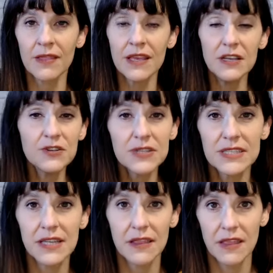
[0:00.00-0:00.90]
The
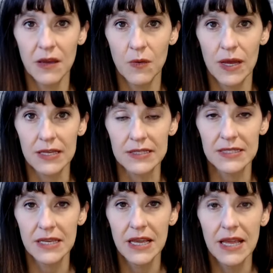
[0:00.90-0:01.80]
interesting thing
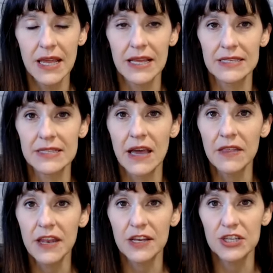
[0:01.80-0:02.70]
was, is now
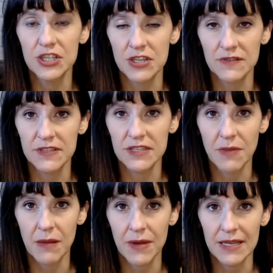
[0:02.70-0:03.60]
that I shifted
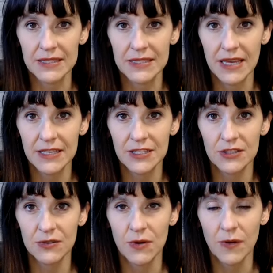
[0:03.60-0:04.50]
my mindset
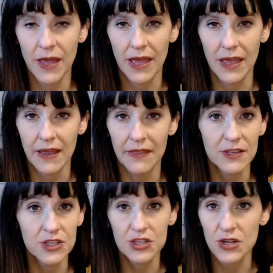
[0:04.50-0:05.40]
to, okay,
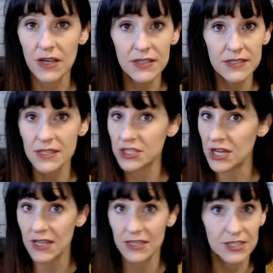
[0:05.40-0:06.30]
the struggles and the
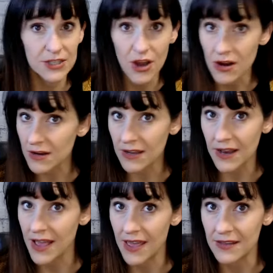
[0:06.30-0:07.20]
challenges aren't going
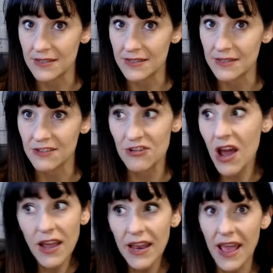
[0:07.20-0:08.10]
to end. They're
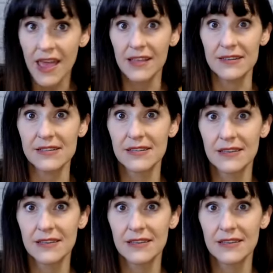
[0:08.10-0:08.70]
not going to end.